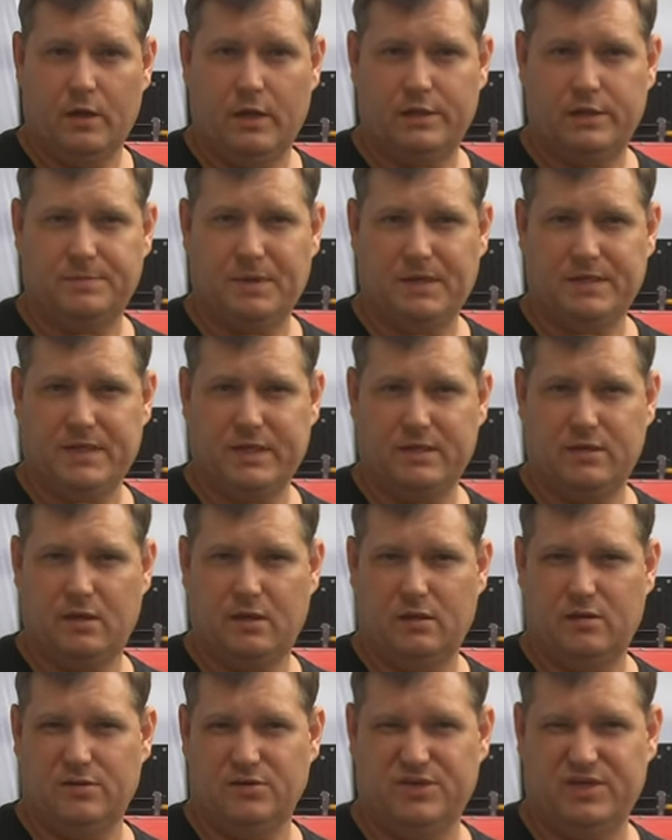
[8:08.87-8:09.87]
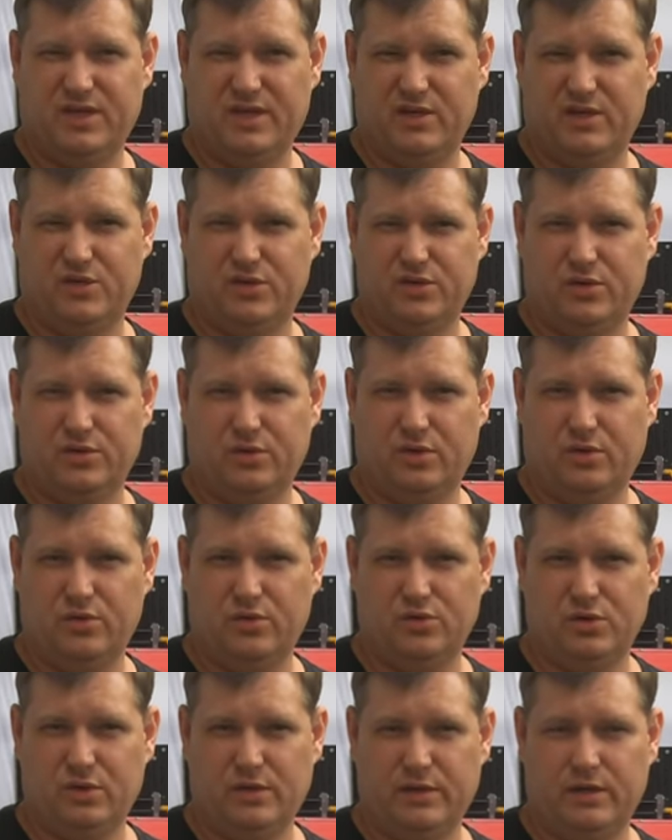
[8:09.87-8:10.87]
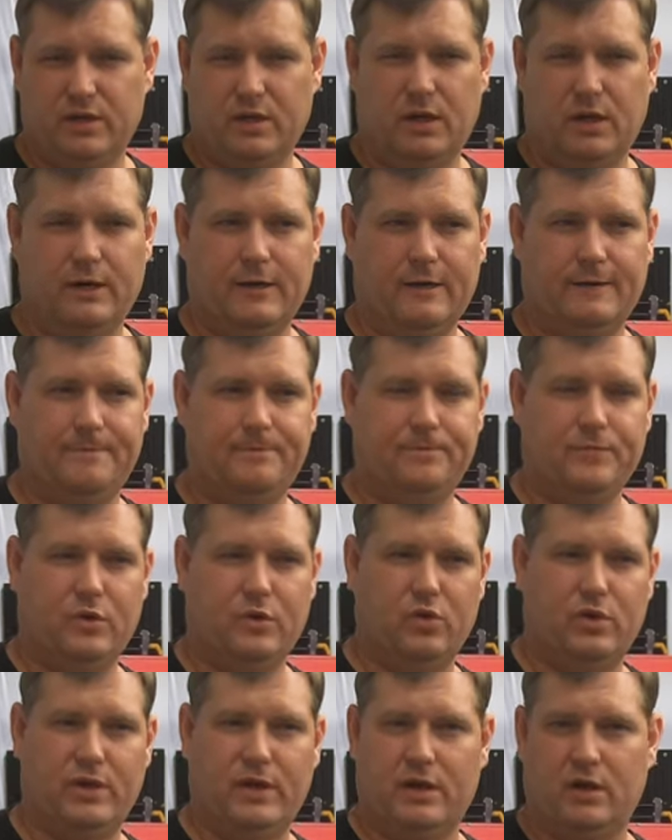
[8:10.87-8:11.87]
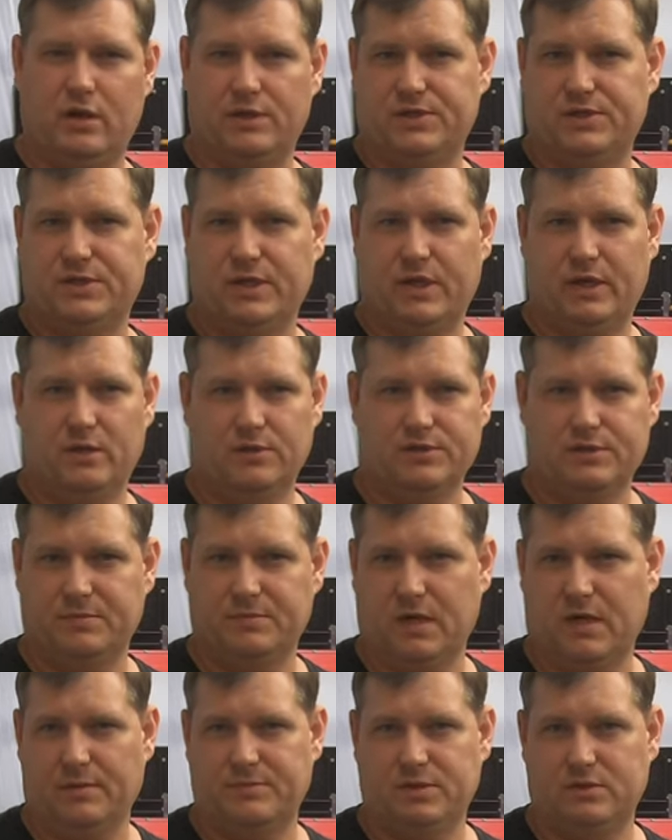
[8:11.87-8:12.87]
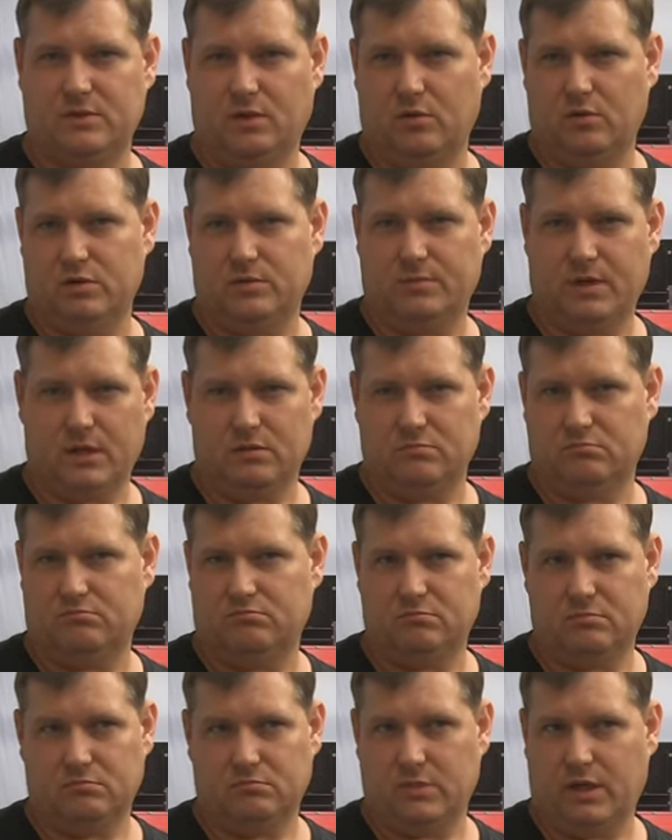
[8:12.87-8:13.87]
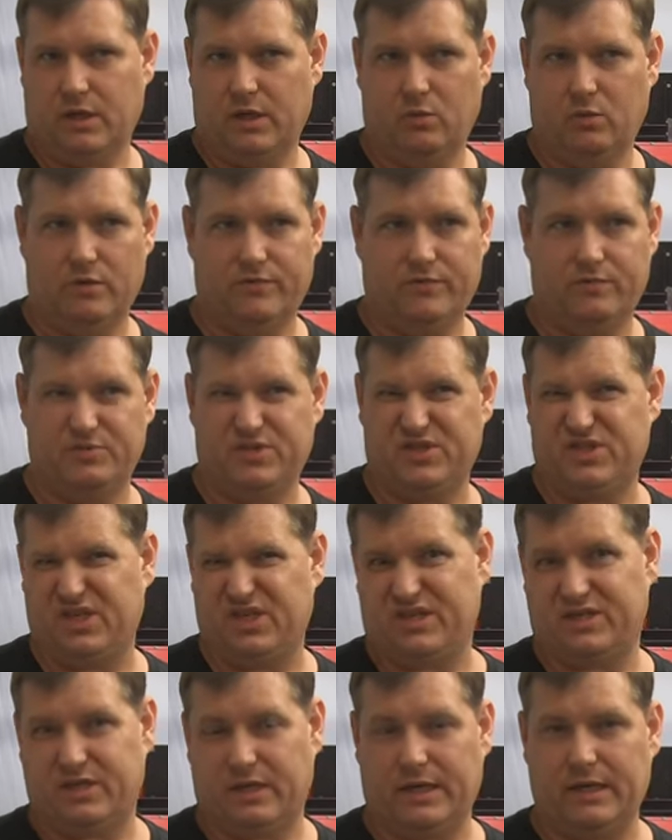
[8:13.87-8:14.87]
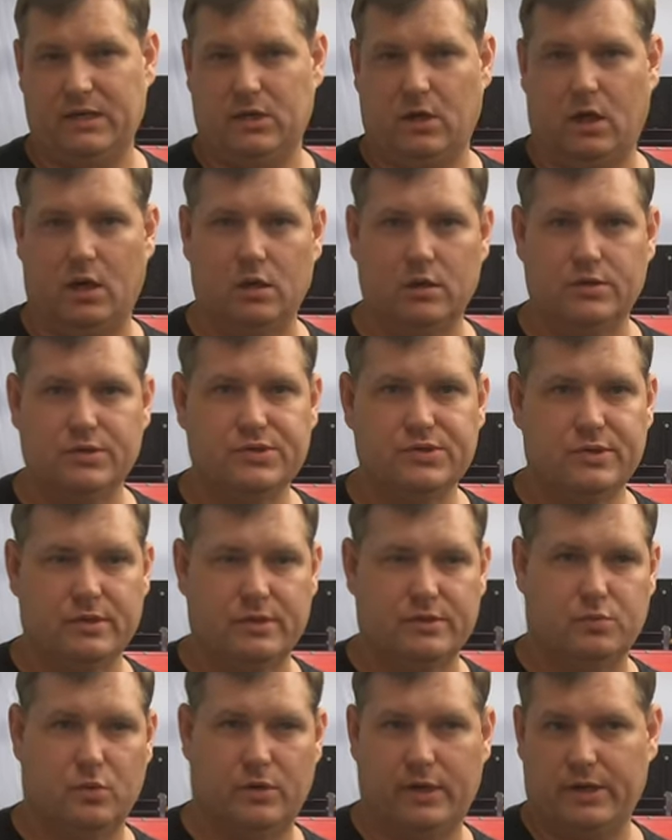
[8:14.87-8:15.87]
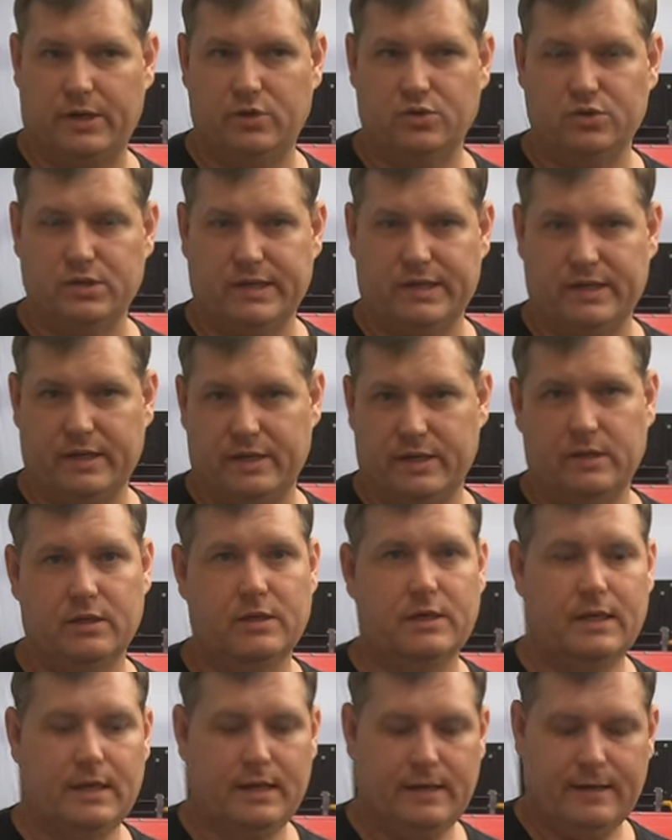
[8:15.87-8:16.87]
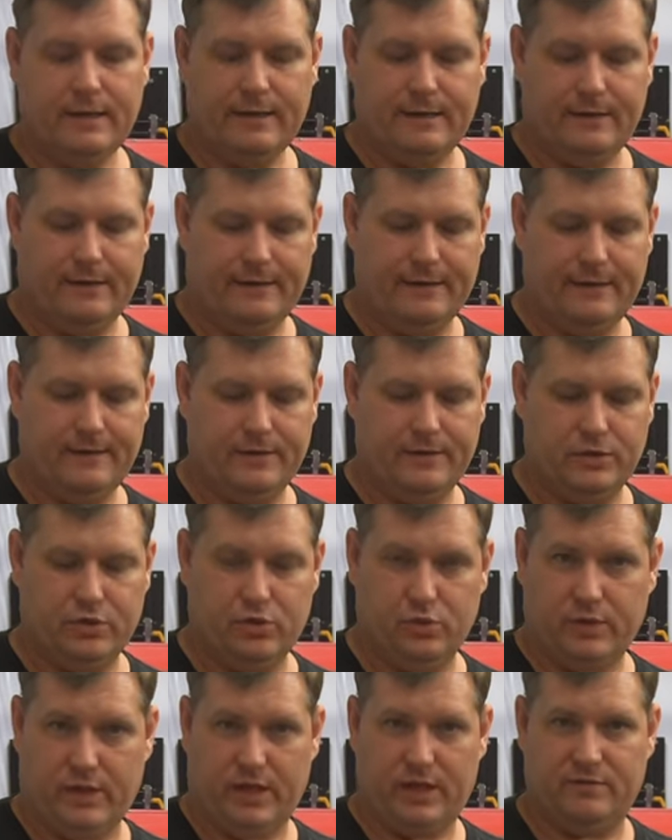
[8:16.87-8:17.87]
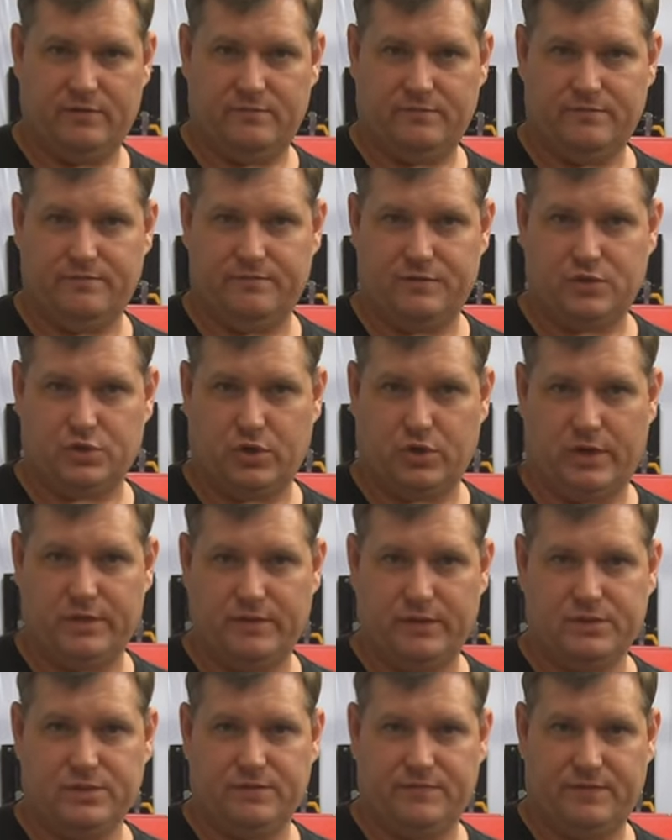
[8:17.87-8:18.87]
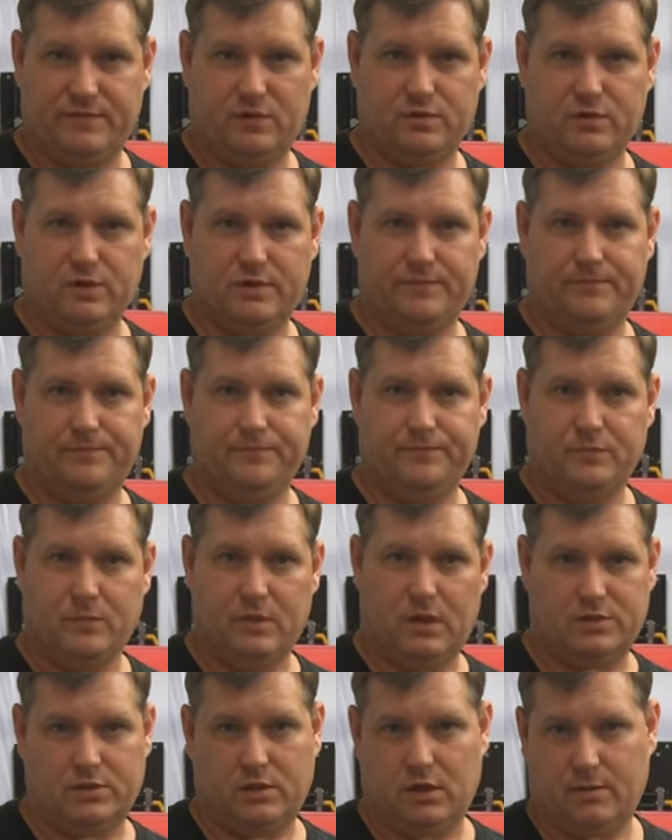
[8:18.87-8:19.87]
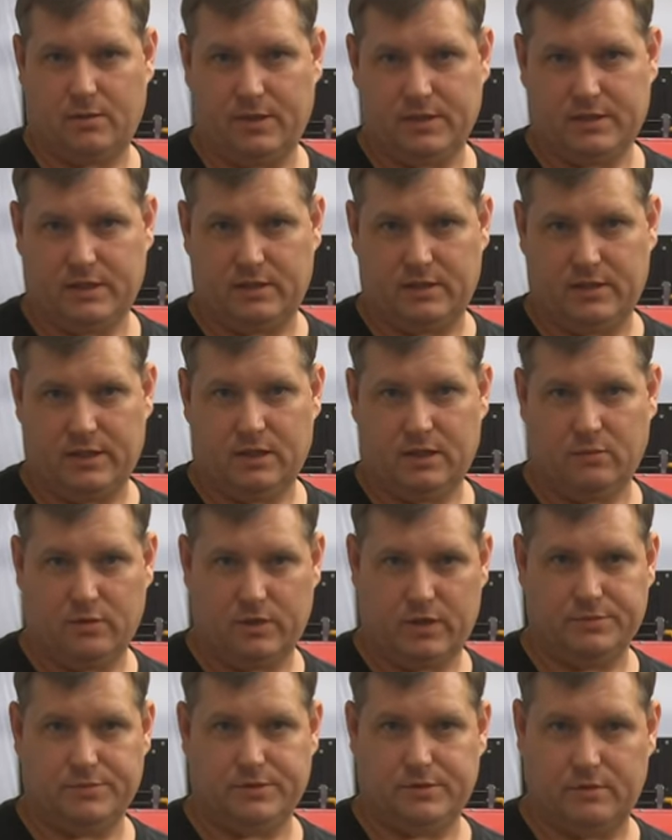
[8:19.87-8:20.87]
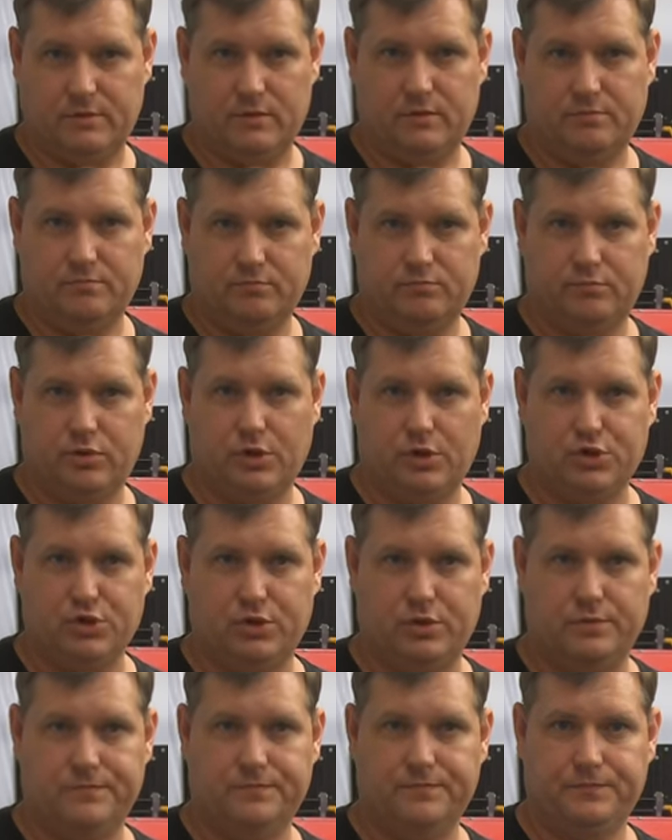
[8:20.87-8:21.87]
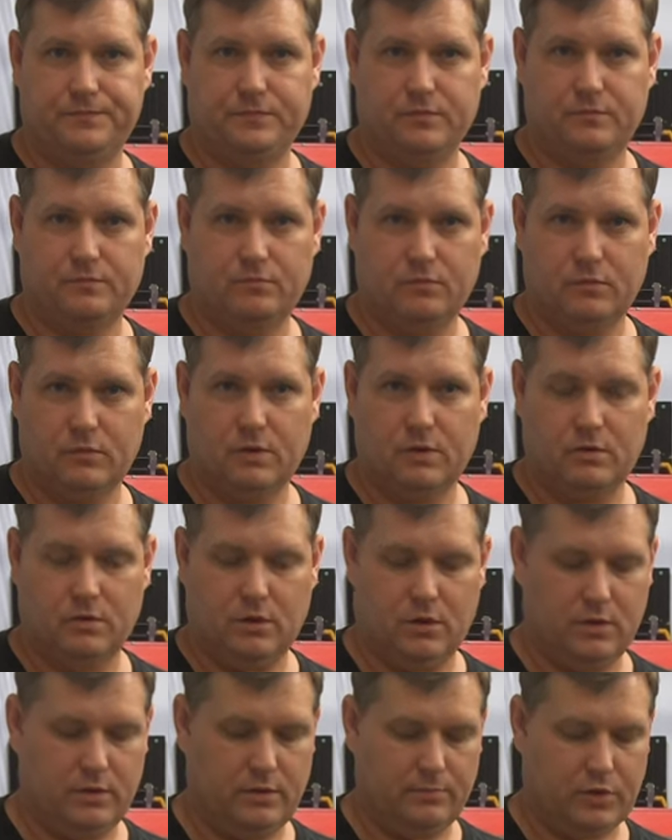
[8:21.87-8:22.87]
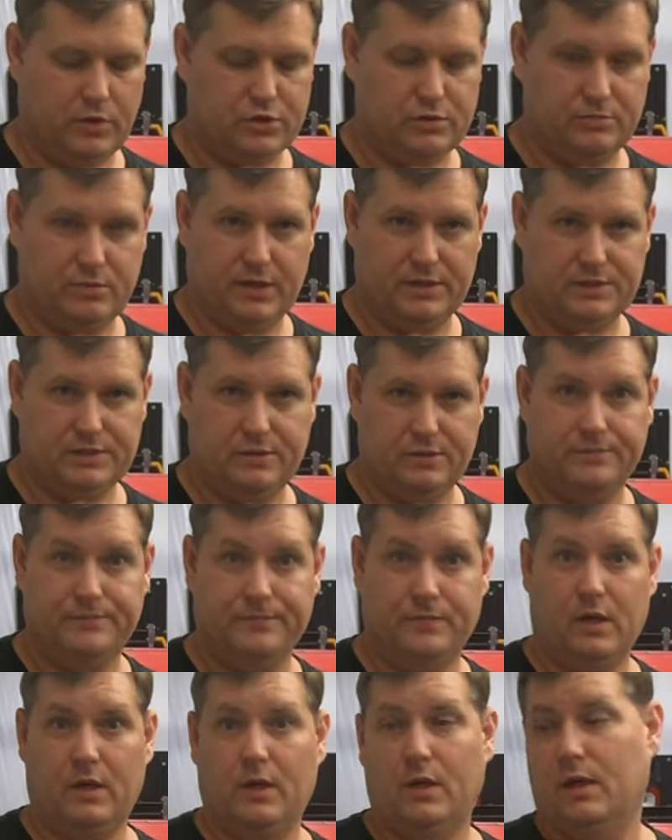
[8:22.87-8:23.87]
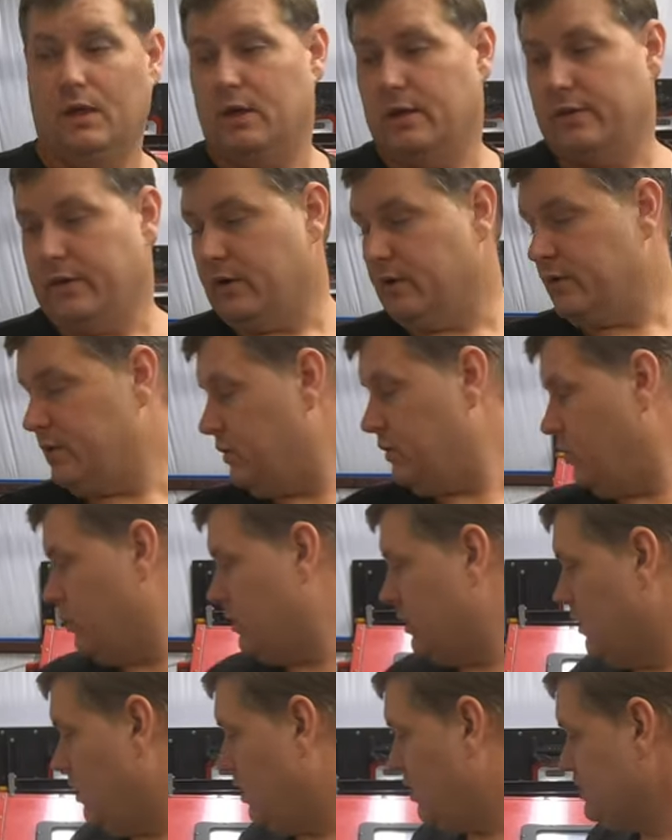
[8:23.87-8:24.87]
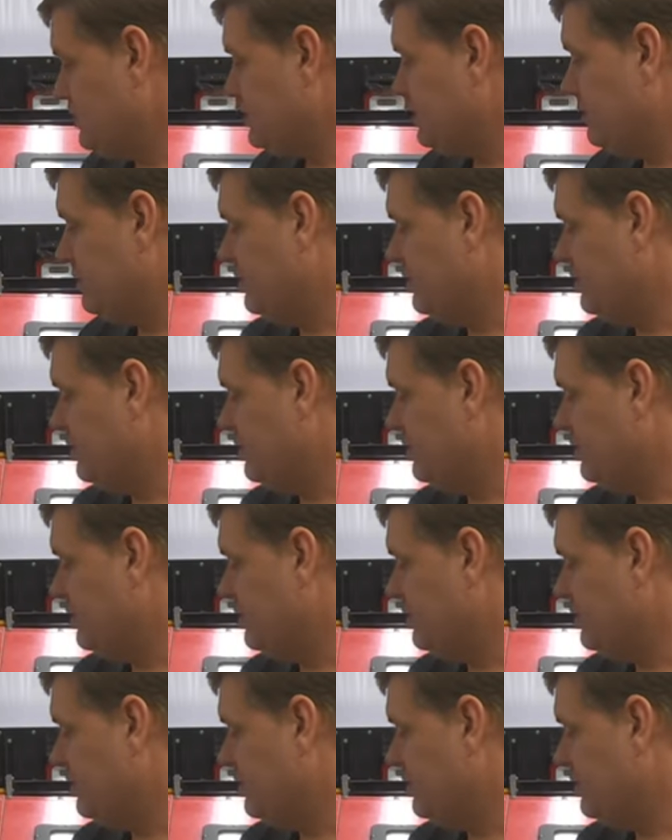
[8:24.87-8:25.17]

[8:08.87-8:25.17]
It's about $10-ish usually. Um, you can get it on sale sometimes as low as about anywhere from 6 to $8 is when I usually get it. Uh, you can strain this and filter it. I'll talk about that later when it comes to the pressure, uh, the pressure blaster. There, you can also